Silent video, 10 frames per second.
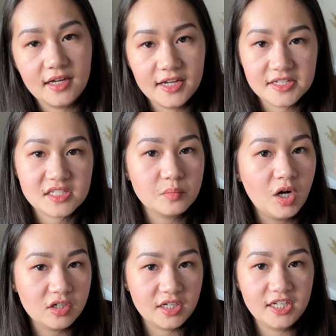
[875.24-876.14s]
a
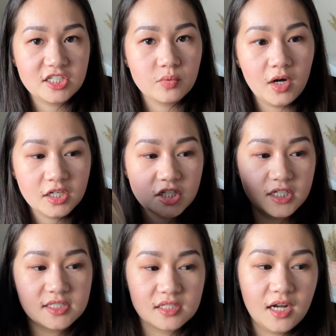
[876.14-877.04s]
small gauge swatch
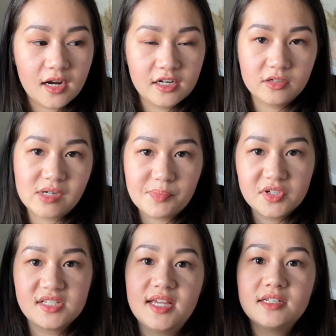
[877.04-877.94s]
is not going to
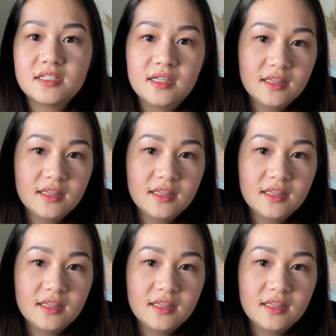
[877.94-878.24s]
represent